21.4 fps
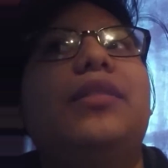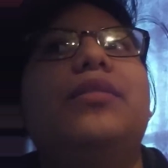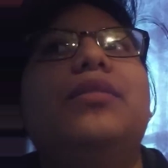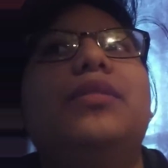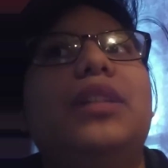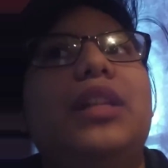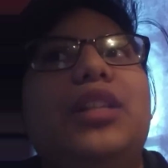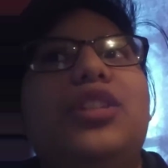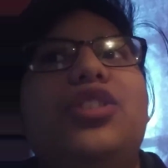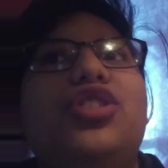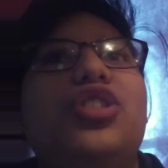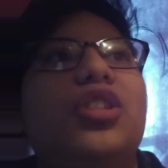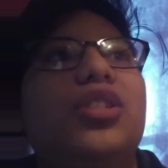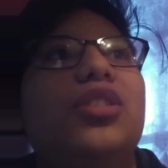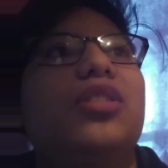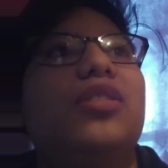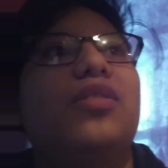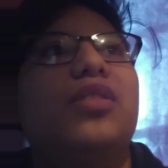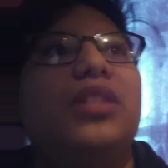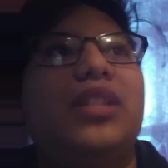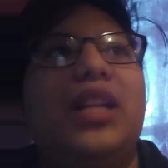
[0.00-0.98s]
It's just
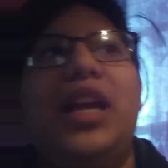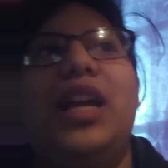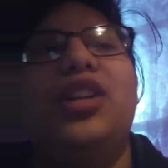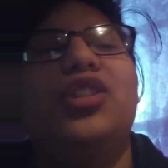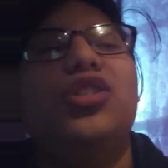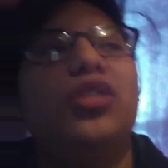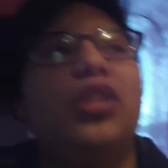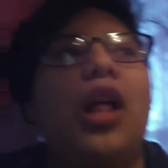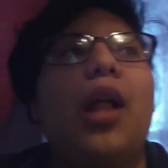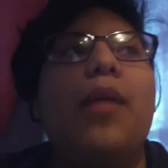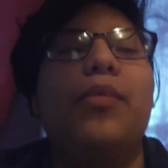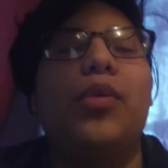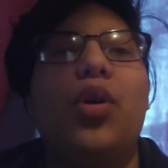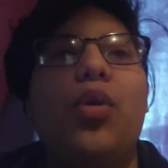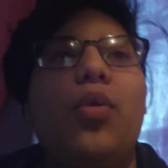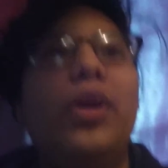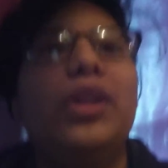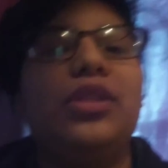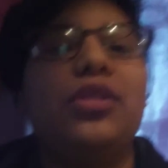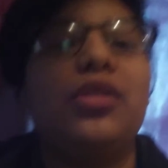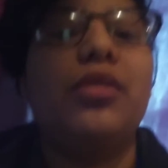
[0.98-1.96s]
a stage that I'm
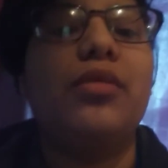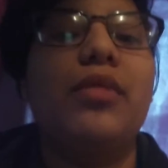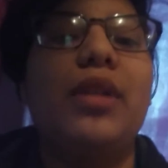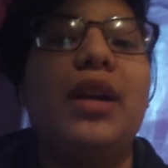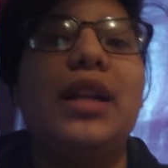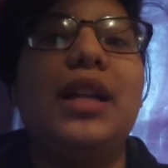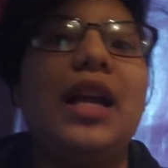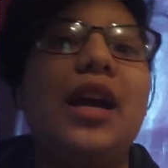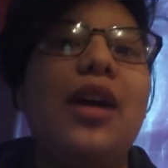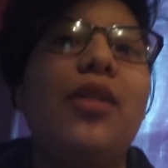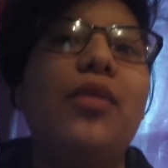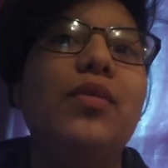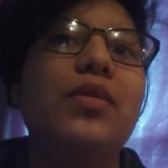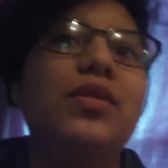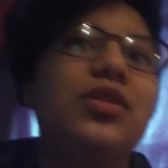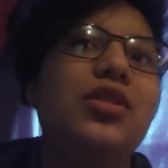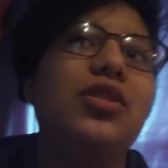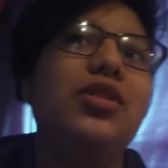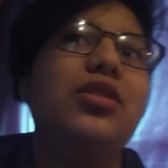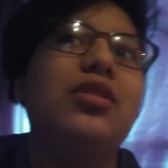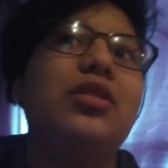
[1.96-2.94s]
going through right now. It's
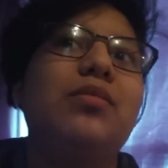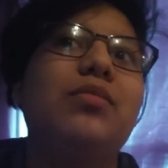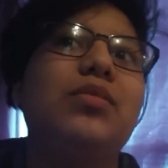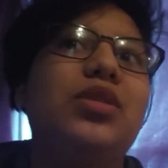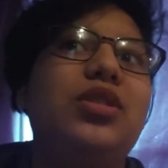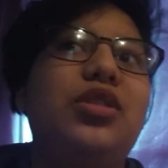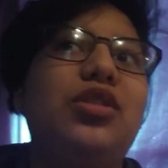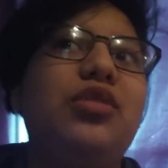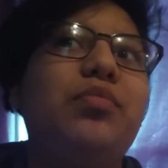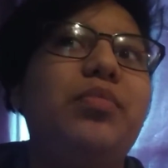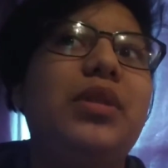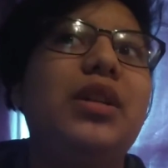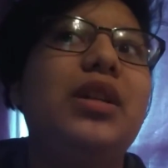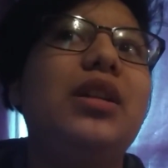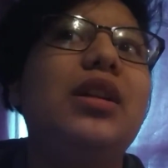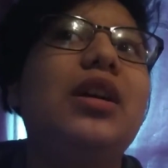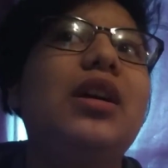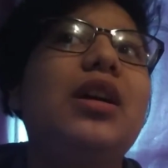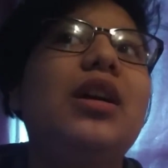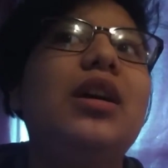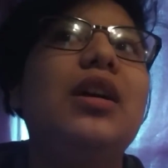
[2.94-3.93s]
just some stupid
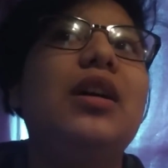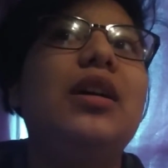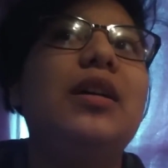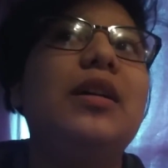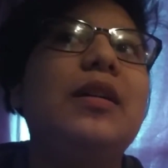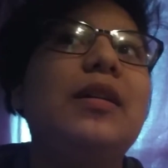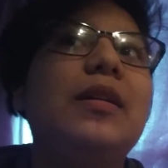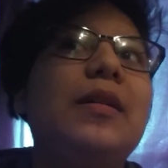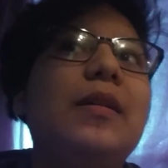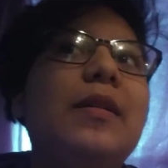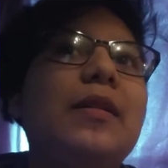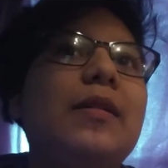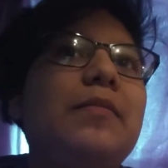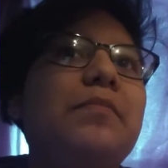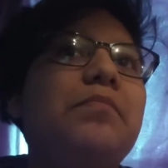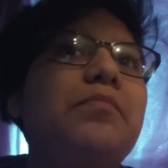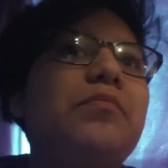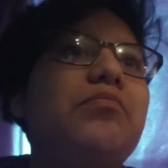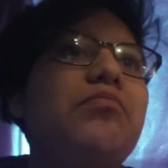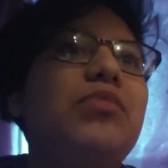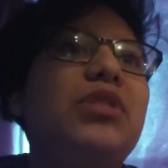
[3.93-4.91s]

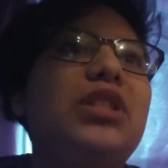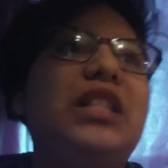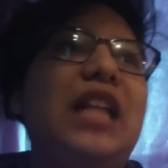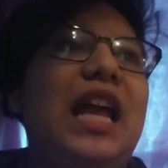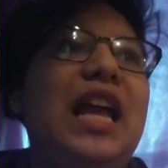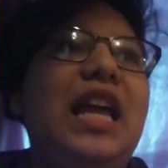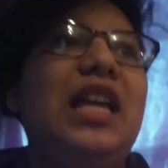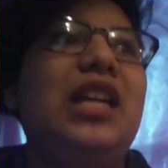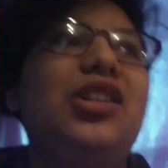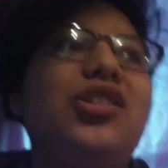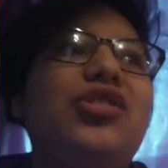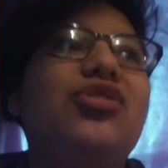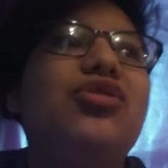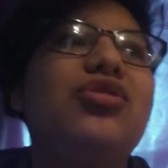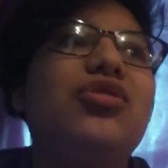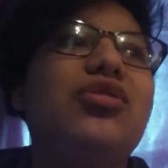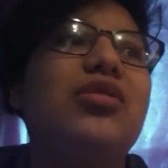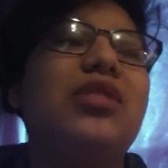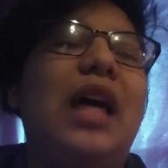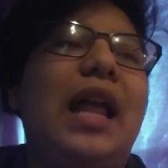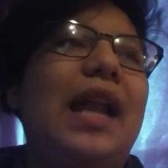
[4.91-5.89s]

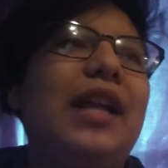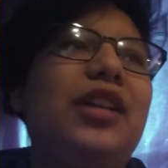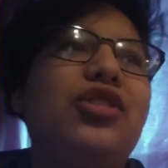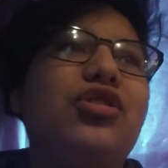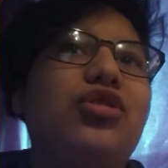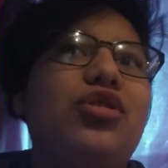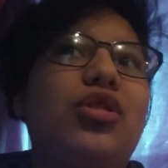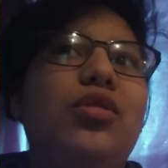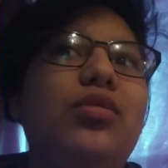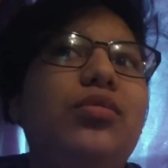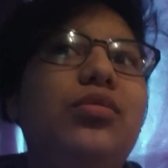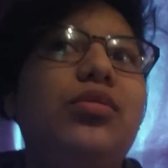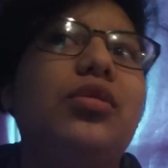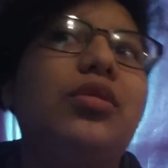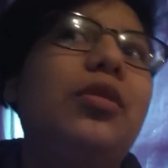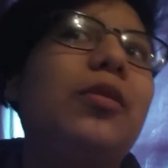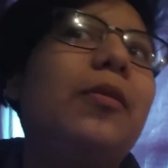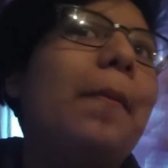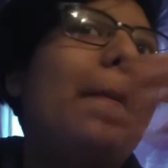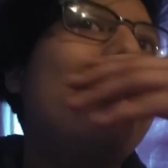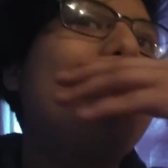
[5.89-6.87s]
stage that I just go
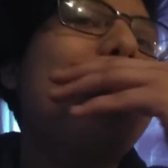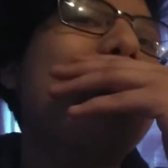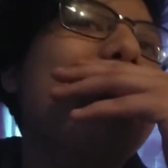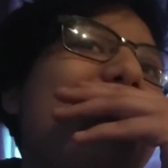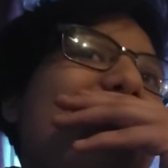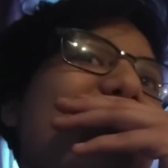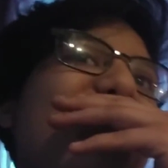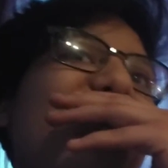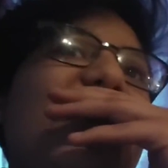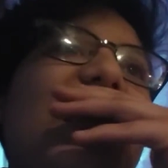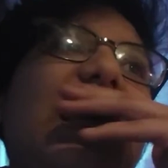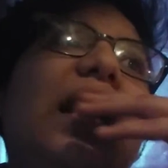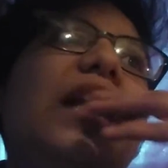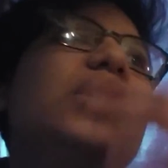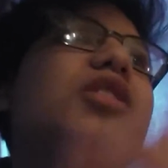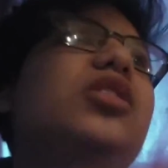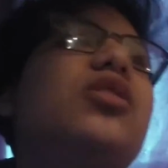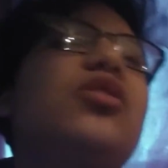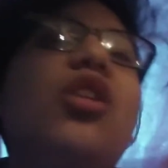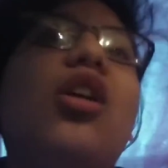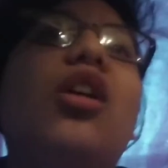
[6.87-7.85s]
through." And it's
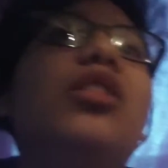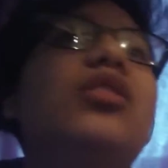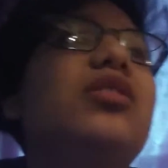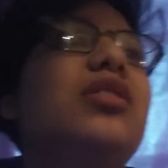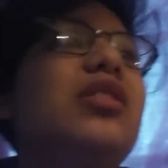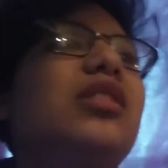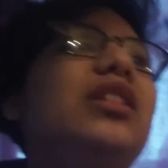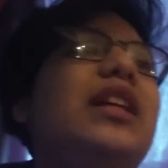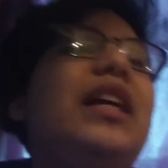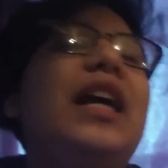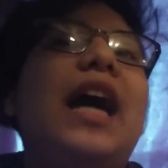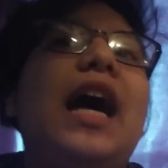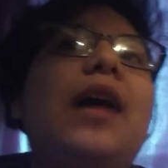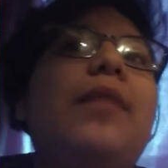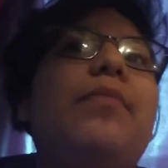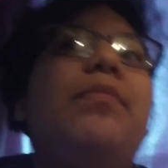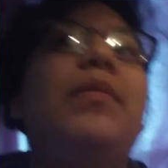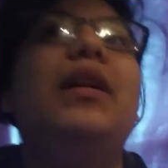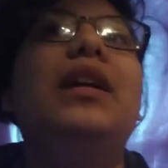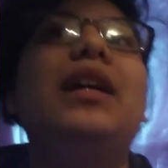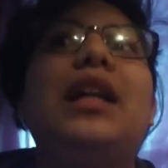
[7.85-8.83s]
constantly
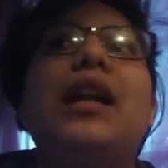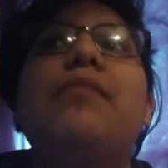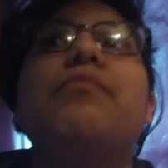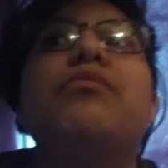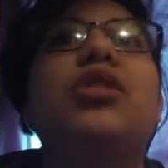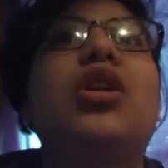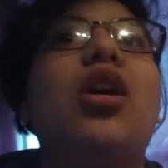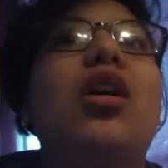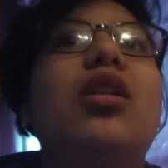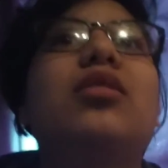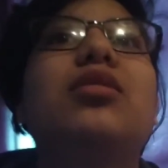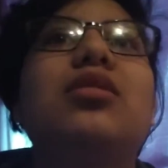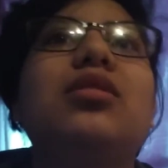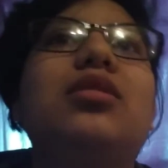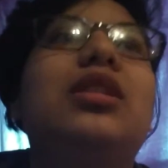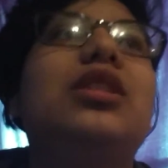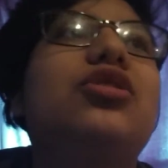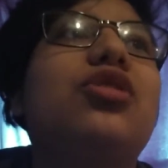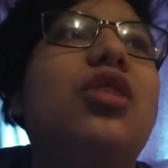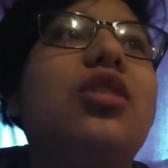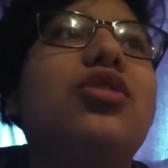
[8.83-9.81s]
happening, and I'm
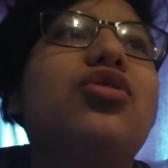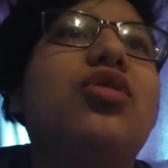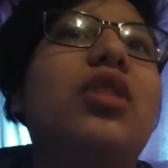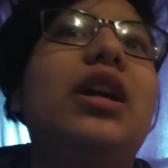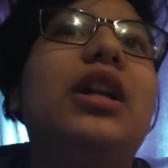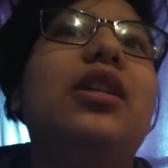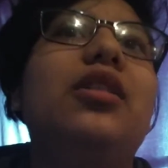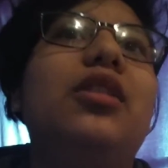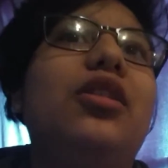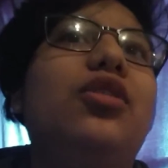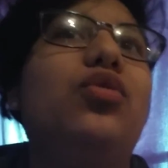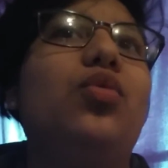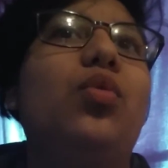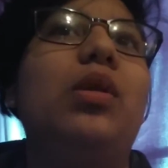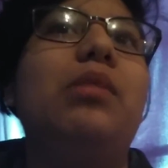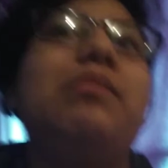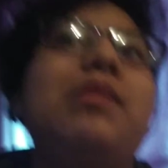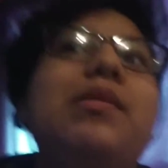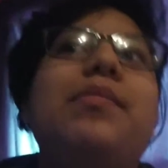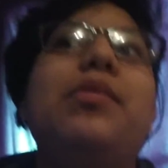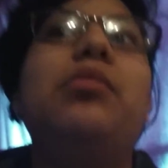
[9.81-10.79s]
constantly not trying to annoy
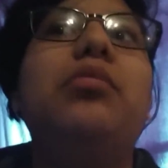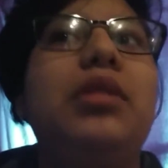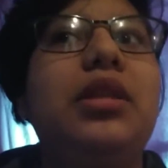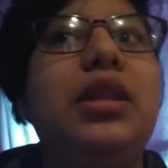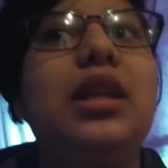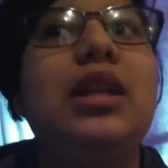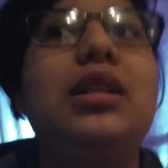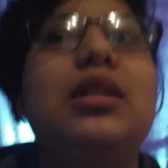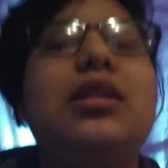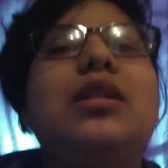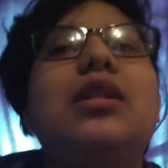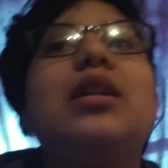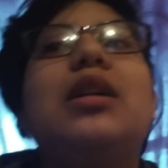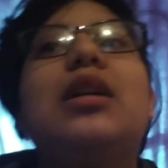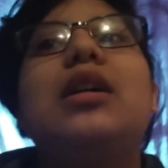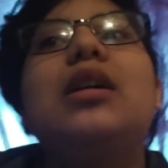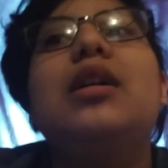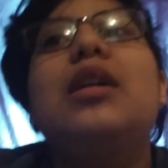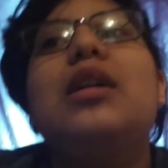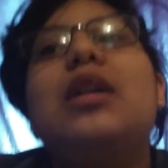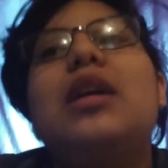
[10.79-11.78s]
people with it.
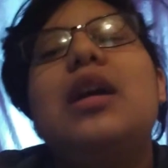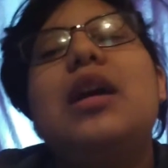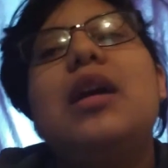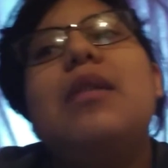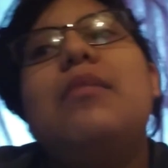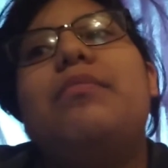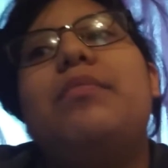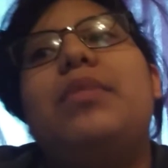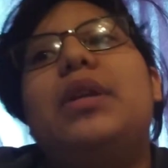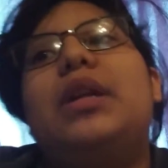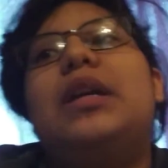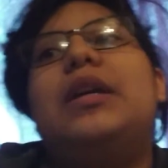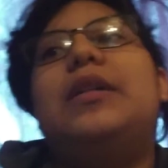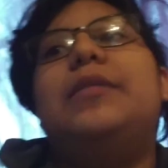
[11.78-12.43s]
But